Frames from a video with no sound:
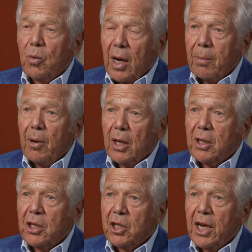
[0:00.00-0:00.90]
When I bought
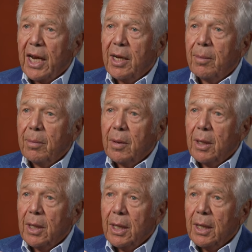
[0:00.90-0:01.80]
the stadium
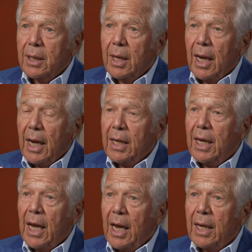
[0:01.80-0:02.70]
in
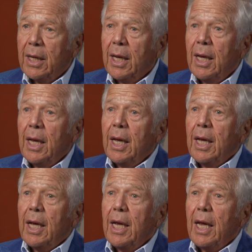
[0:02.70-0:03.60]
88,
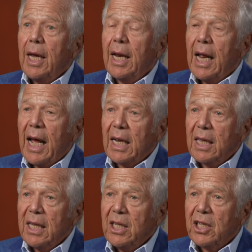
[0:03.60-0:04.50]
it had a
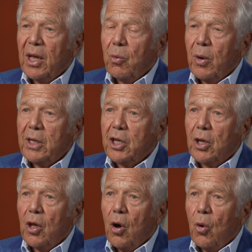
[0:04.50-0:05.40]
lease that went
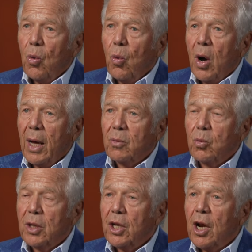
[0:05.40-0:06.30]
till 01
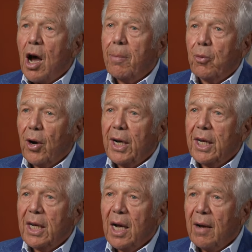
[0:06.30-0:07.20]
with an
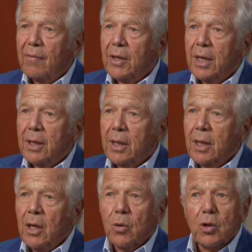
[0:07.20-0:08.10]
operating covenant,
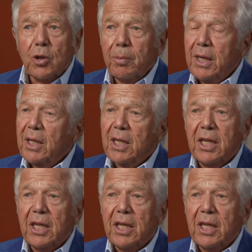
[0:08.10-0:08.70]
which means the